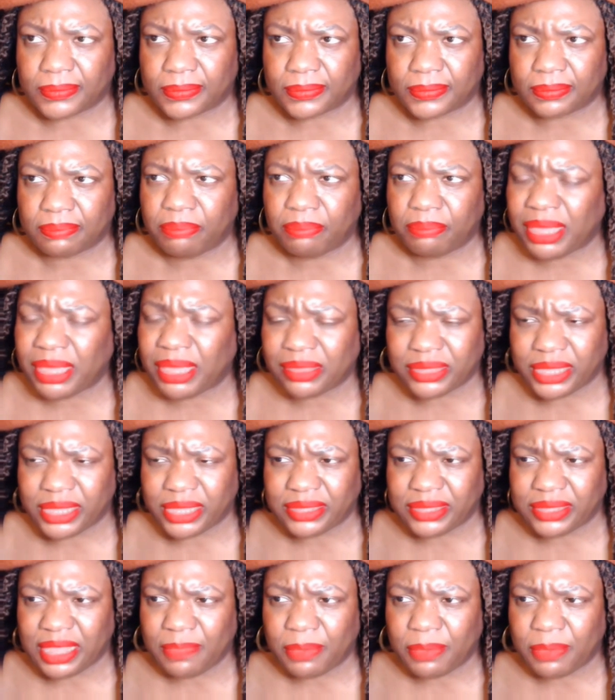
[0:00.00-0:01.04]
because
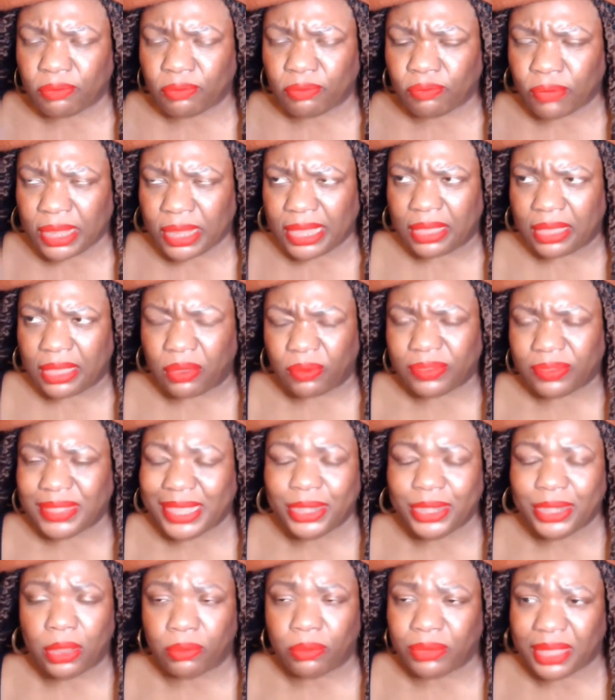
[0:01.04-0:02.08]
let's keep it real,
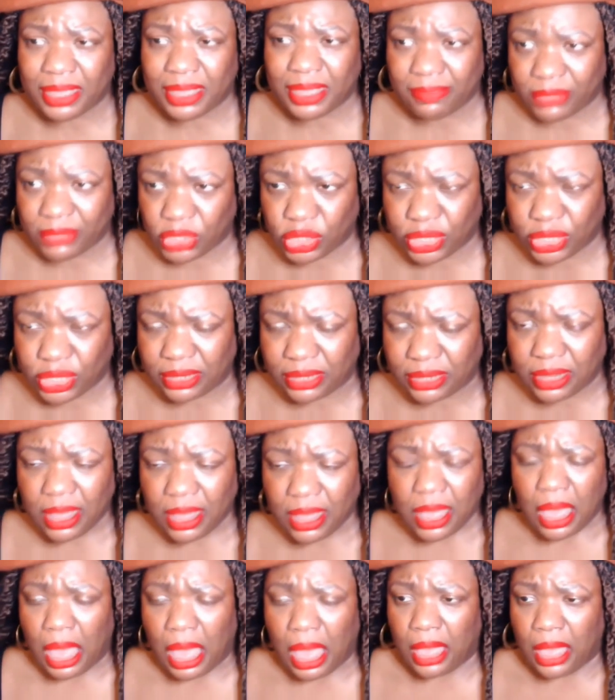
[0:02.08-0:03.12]
they don't give a shit.
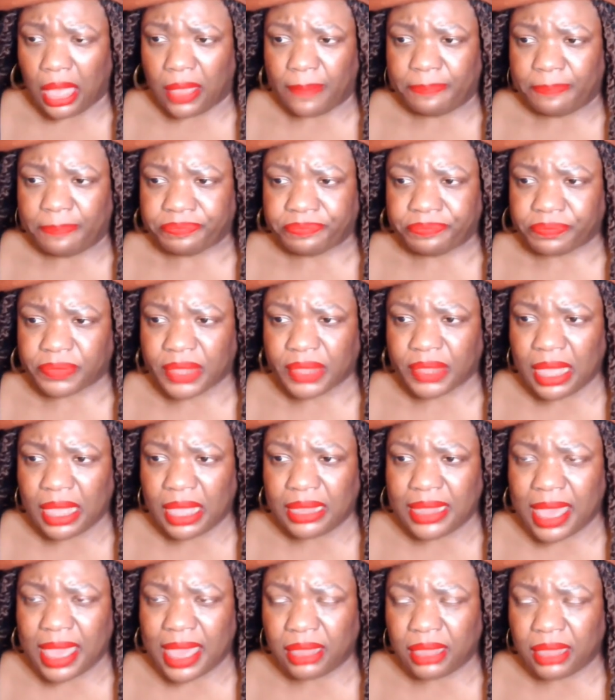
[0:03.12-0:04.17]
Um, a
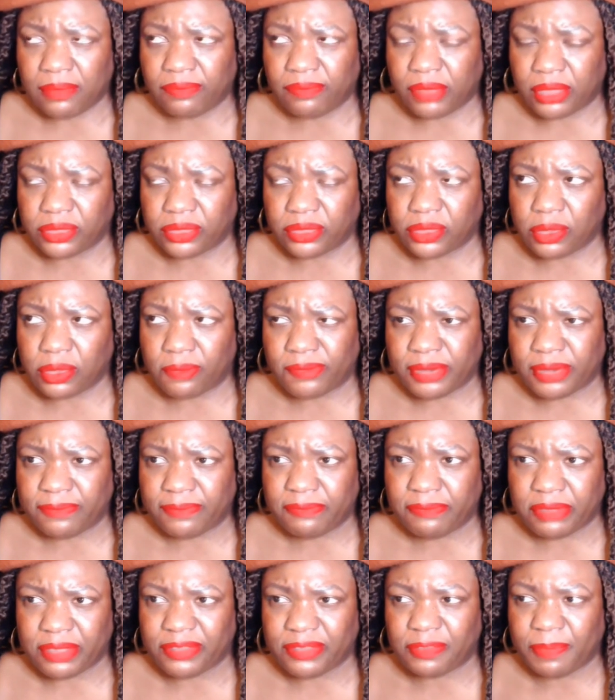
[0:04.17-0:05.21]
lot of
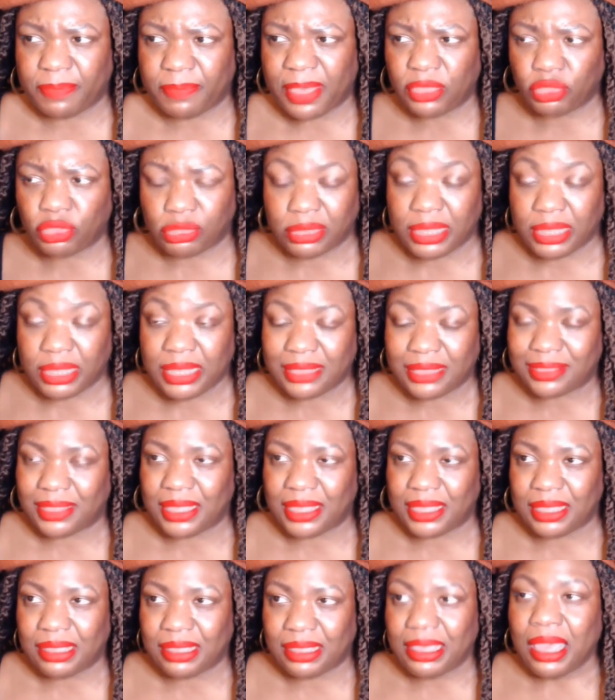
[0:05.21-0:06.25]
conservatives, especially
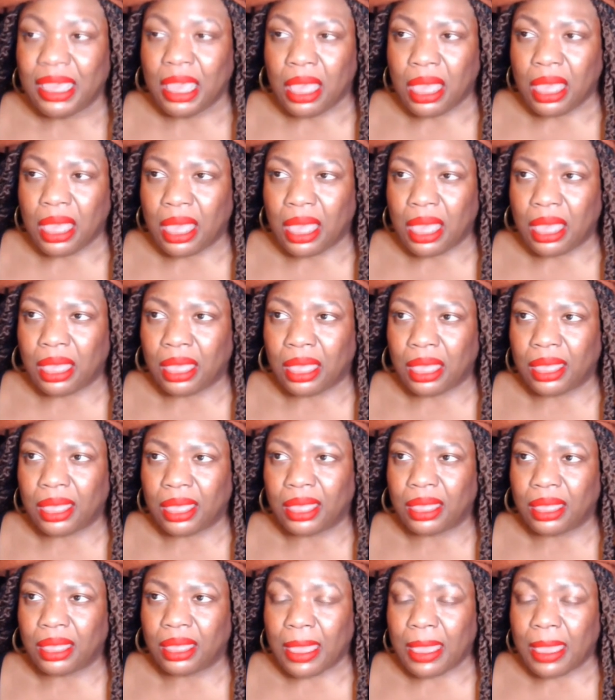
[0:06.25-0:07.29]
the
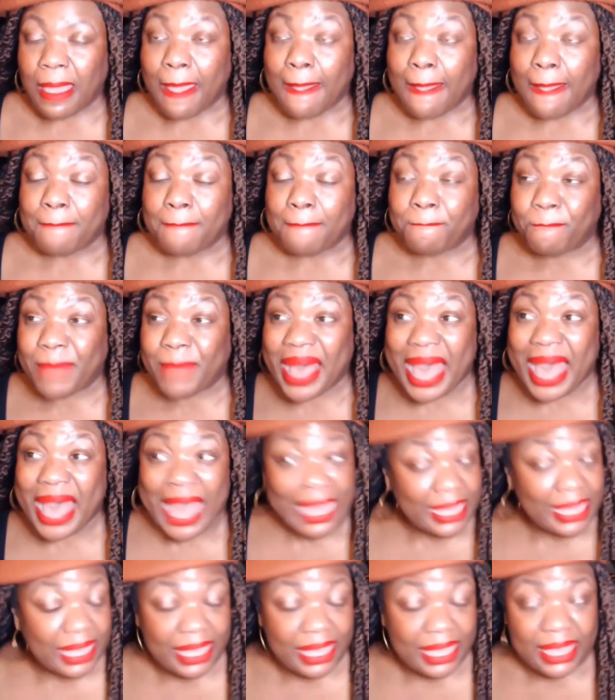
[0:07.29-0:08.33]
uh,
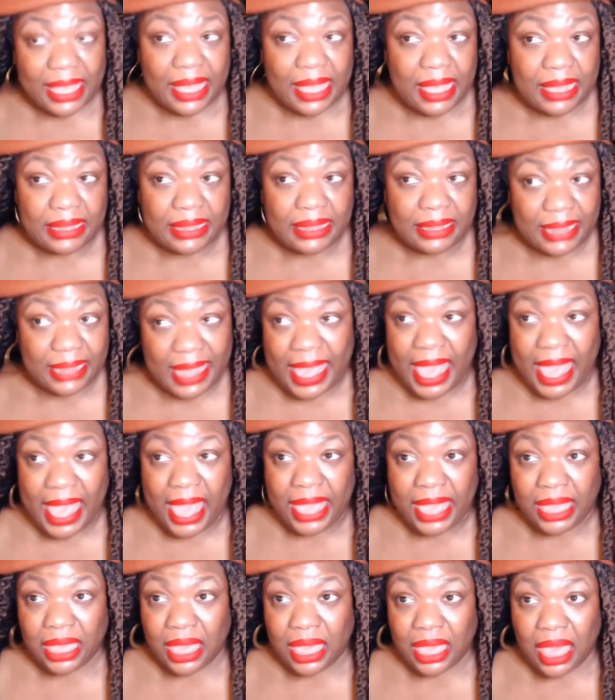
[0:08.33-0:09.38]
MAGA
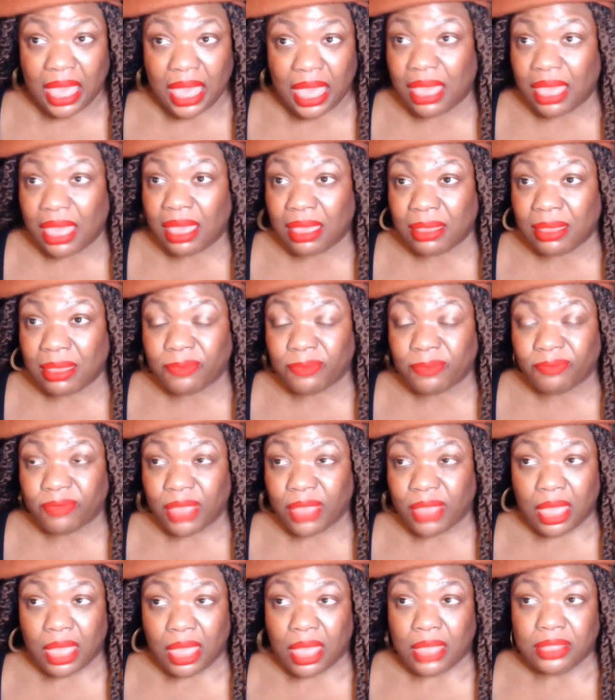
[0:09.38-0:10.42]
leg of
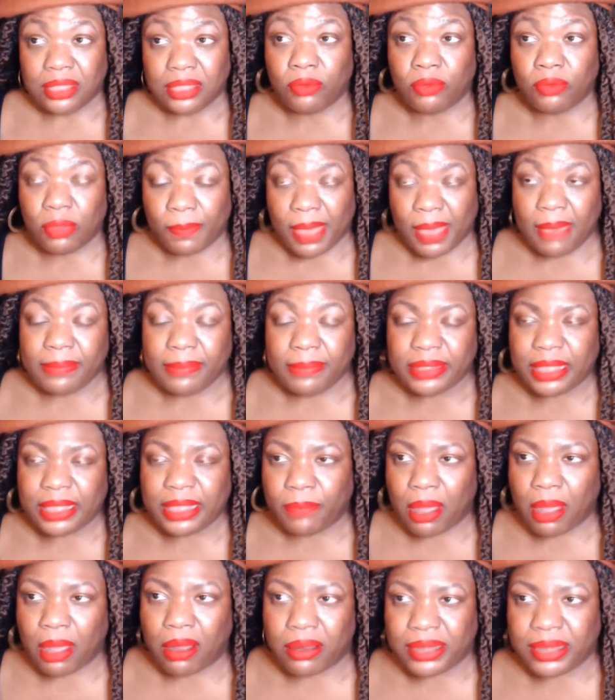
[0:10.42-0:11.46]
the Republican
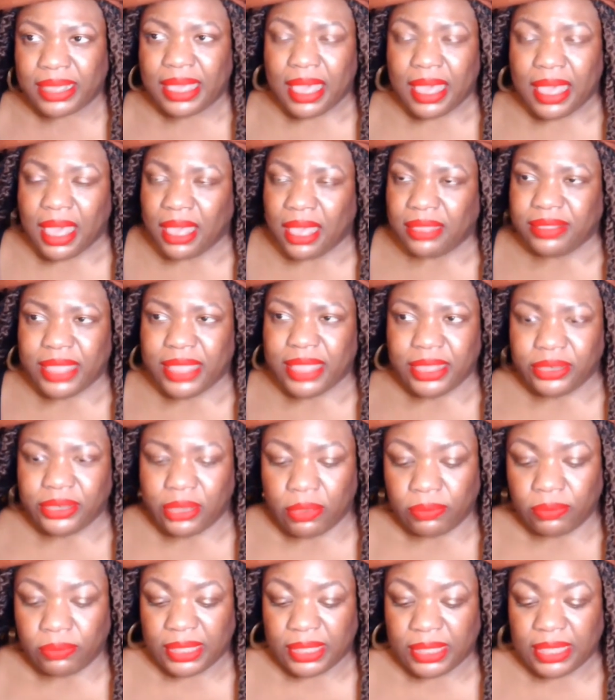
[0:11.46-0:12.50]
Party, they
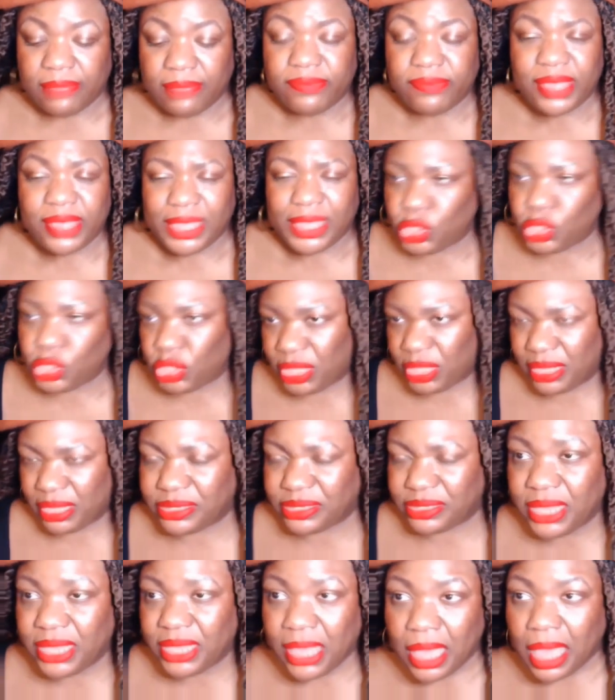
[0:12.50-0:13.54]
don't give a
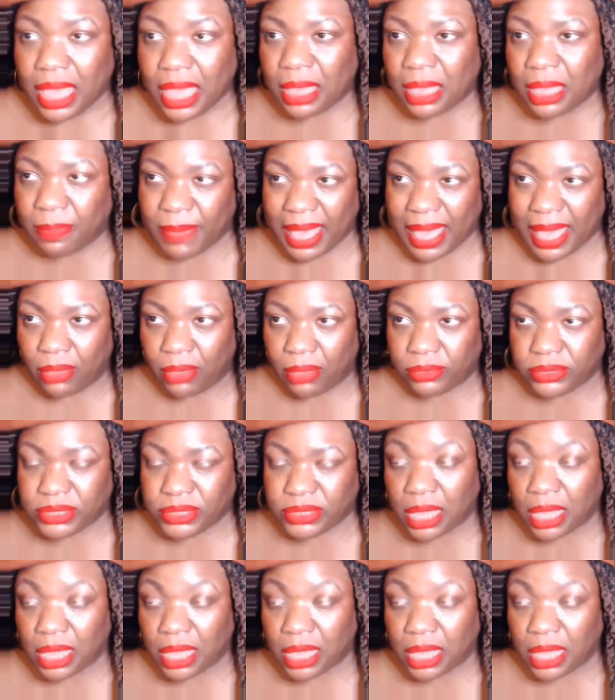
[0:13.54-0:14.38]
shit about